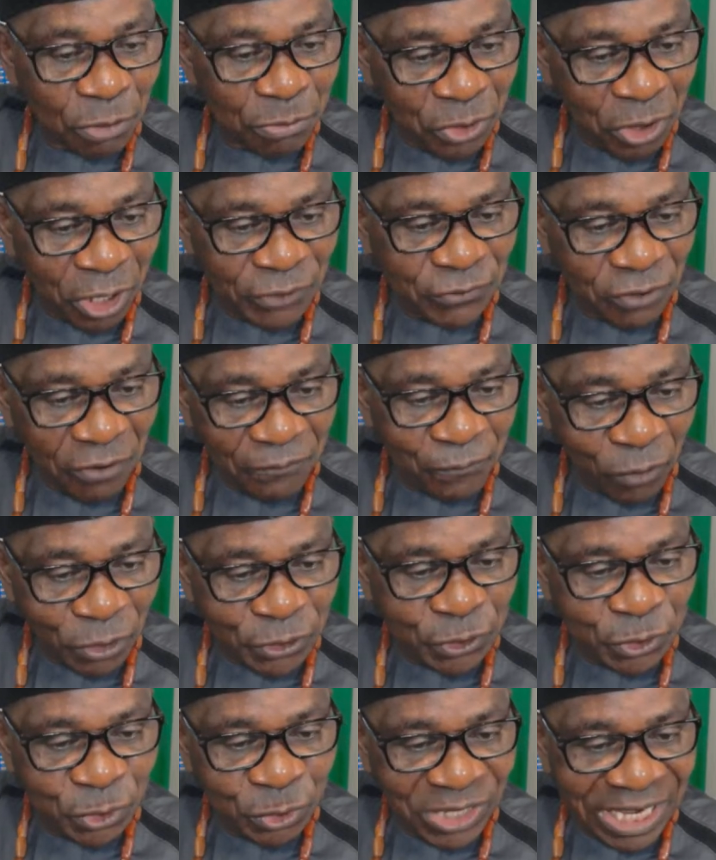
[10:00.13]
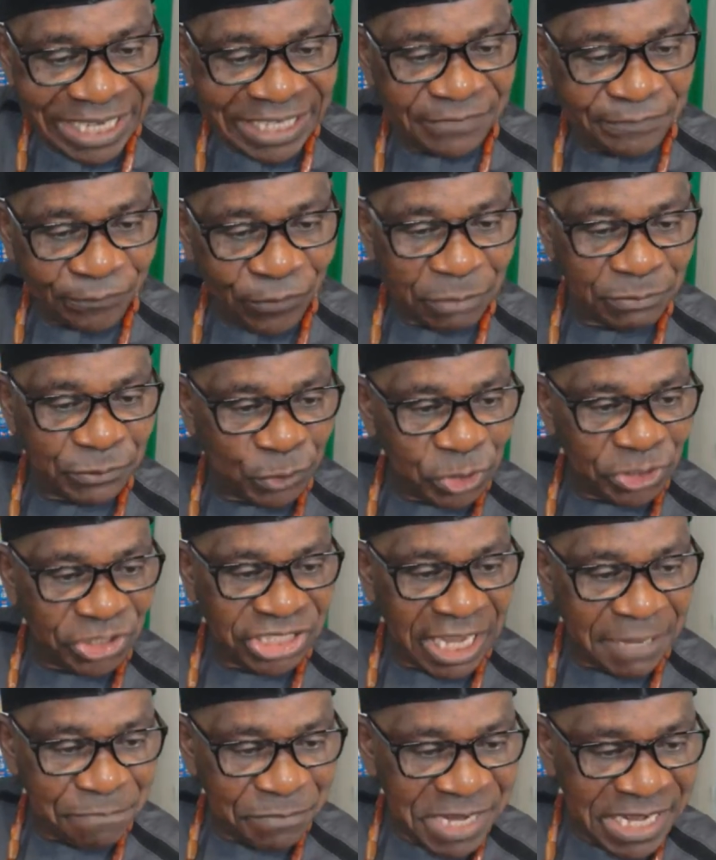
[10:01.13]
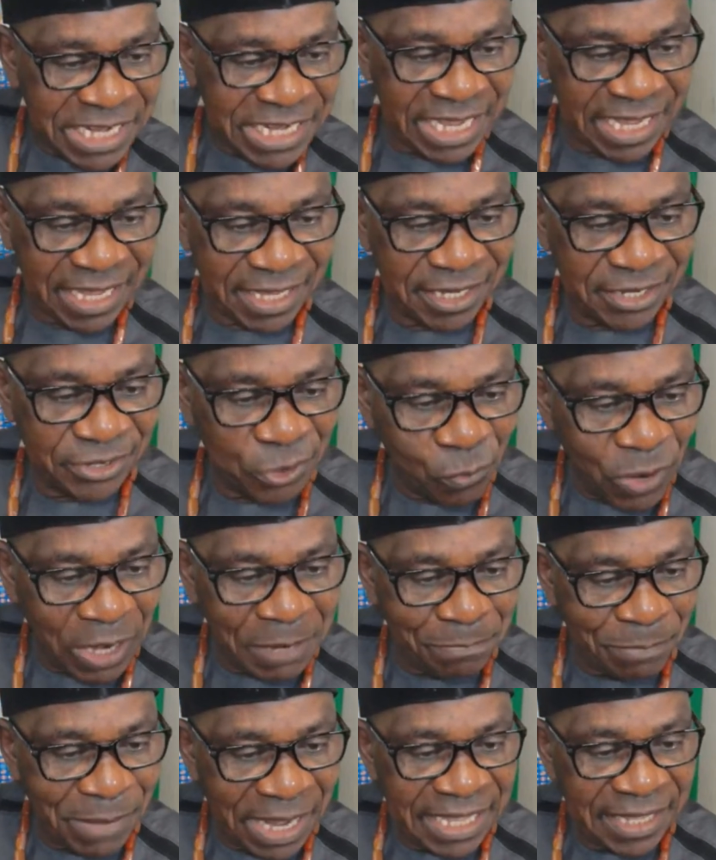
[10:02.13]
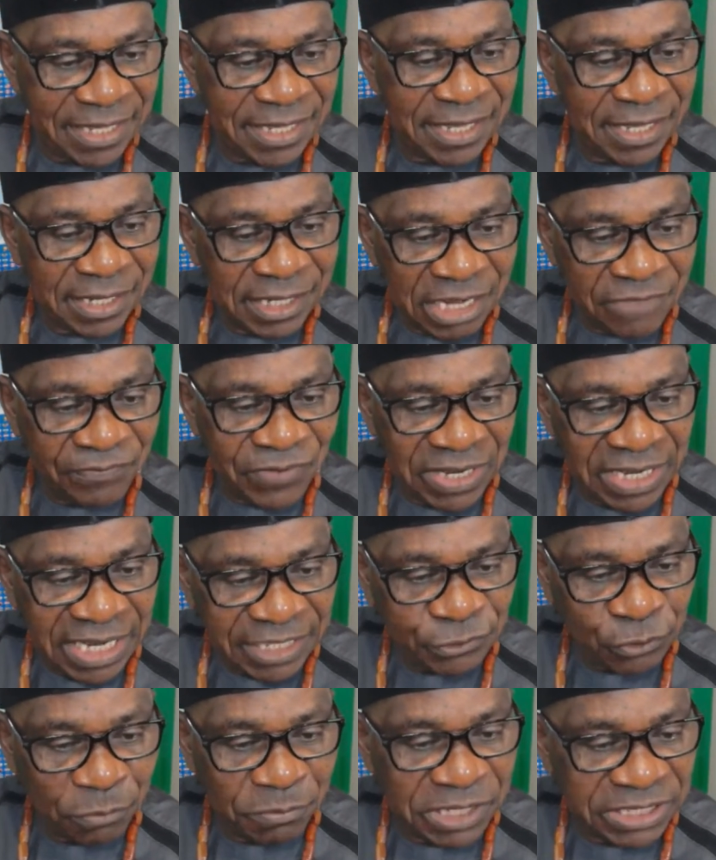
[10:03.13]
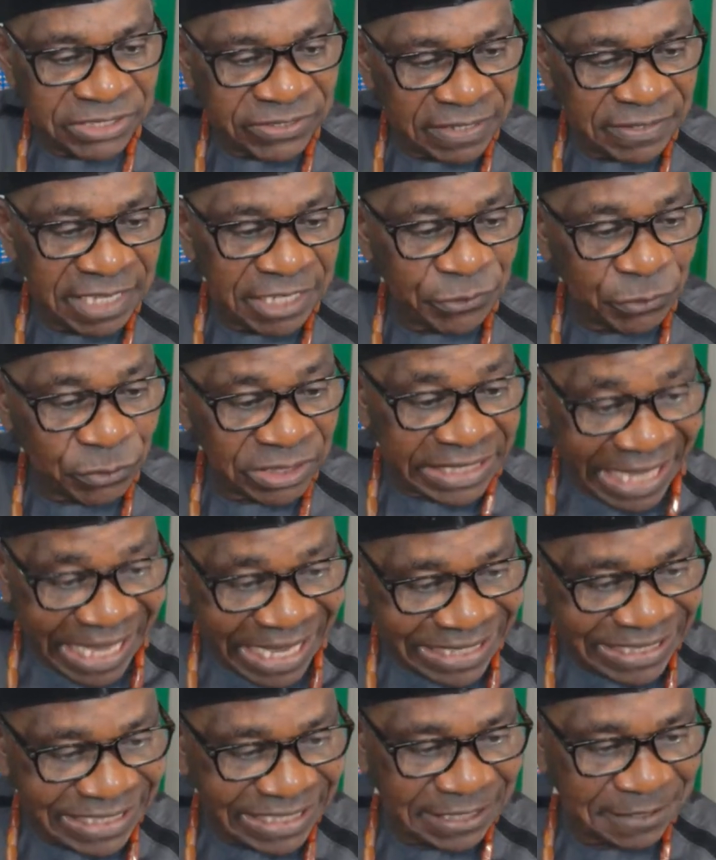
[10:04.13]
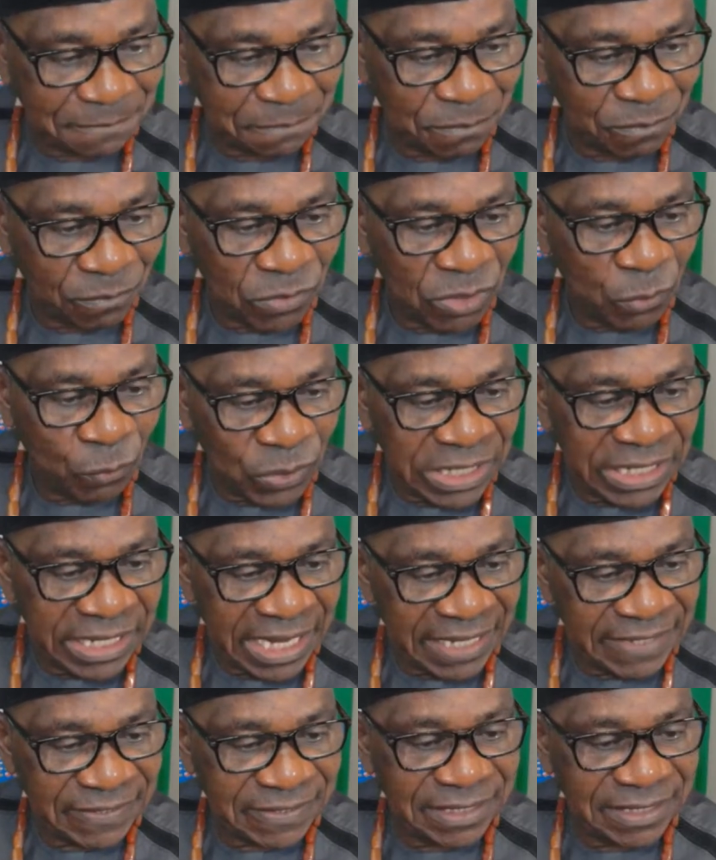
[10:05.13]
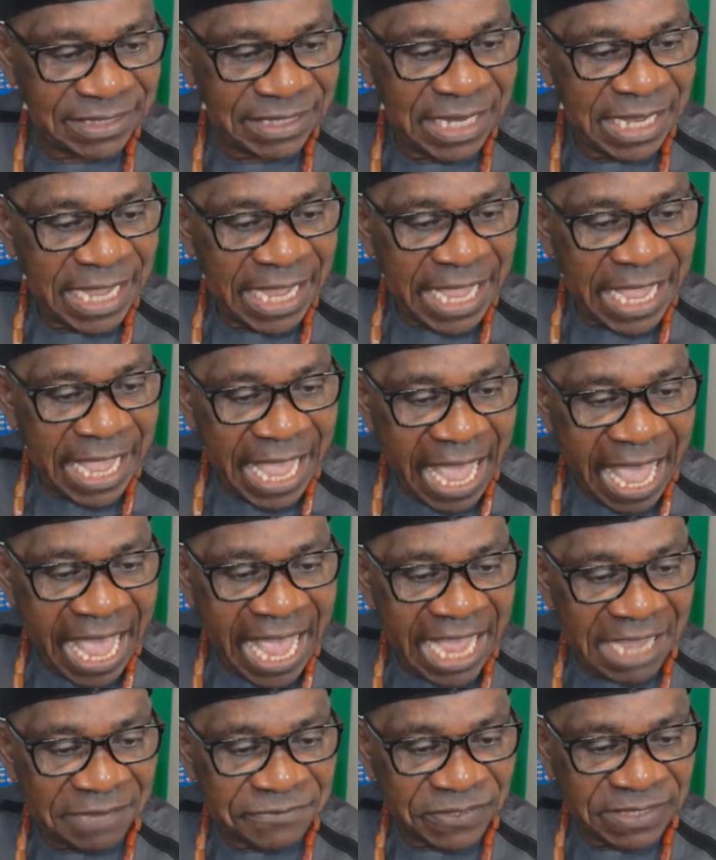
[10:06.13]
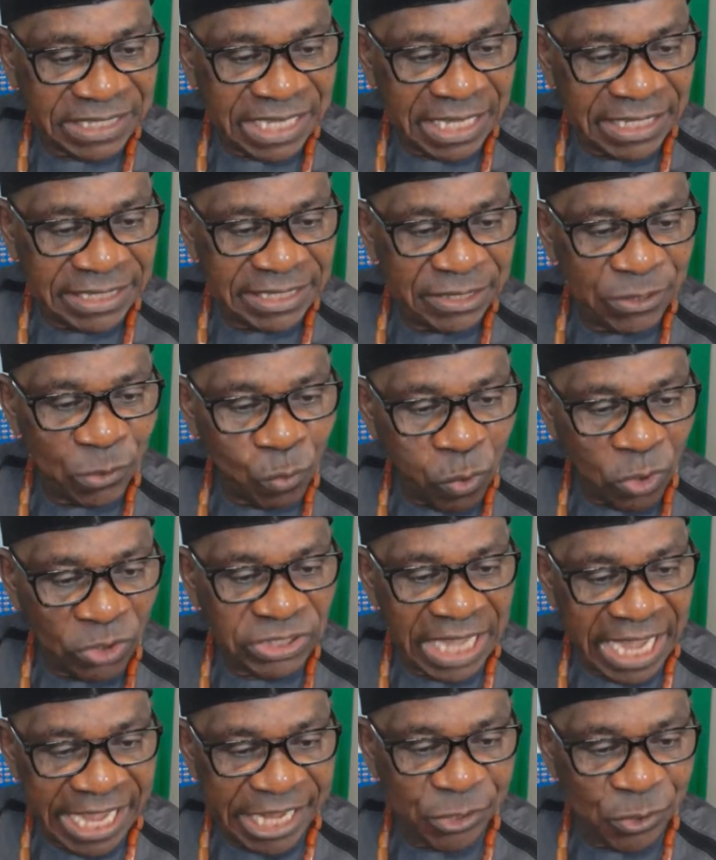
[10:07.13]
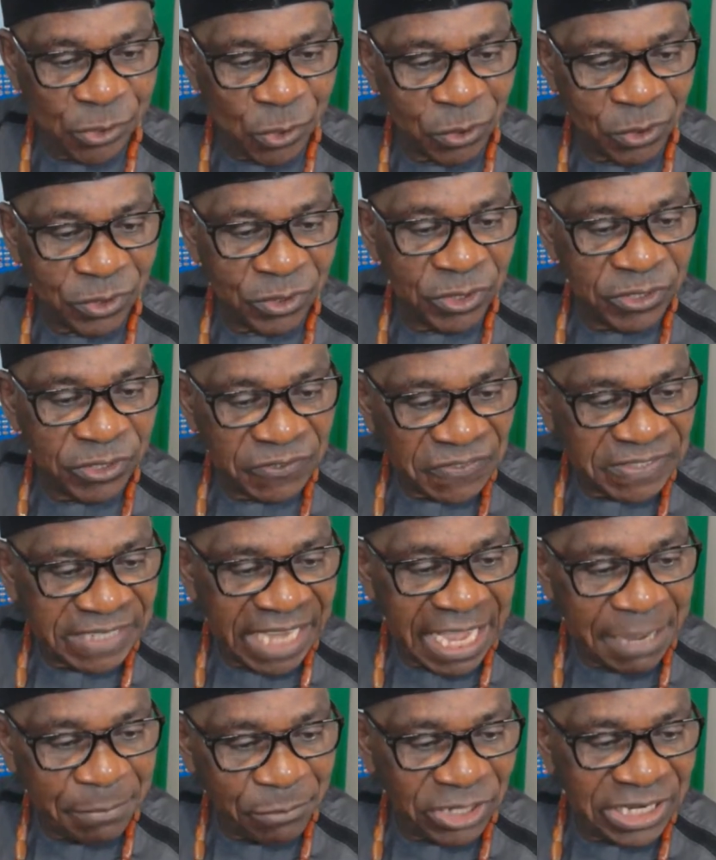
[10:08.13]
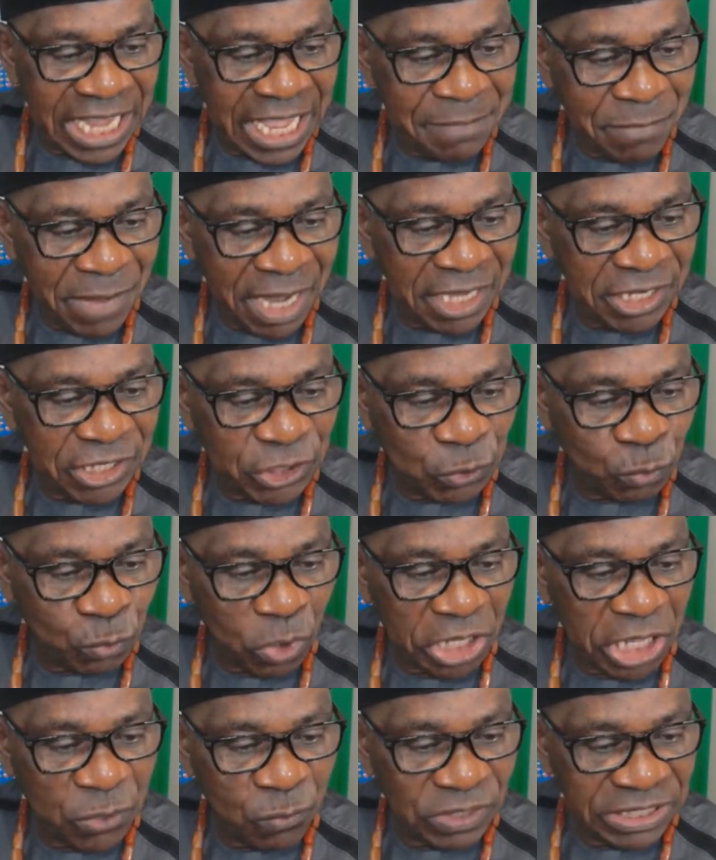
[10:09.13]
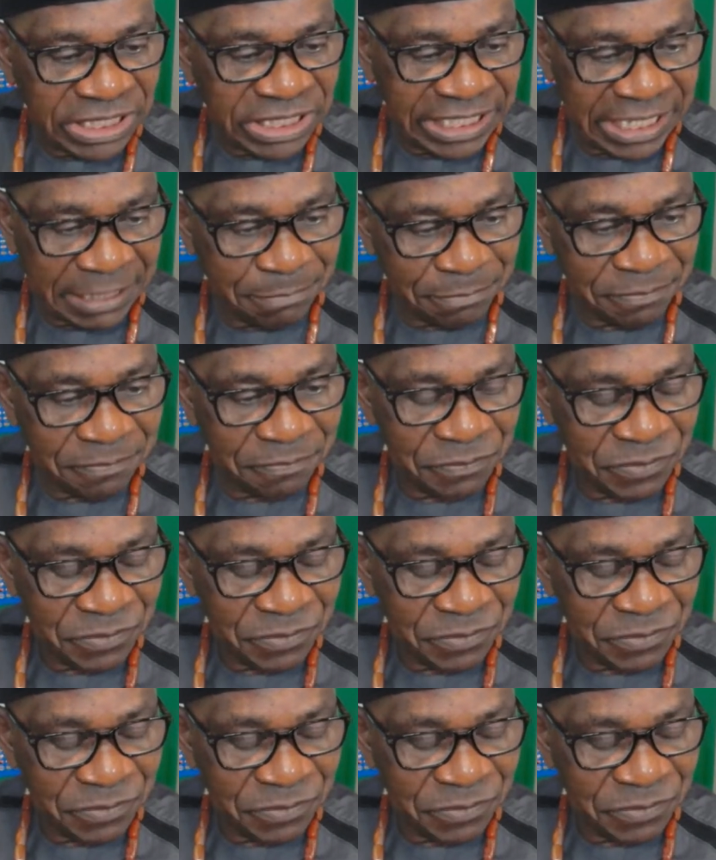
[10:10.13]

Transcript: because of what you read from social media, you want my defendant to be sentenced to death? Witness, I have said what I know. Simon Ekpa is working with him.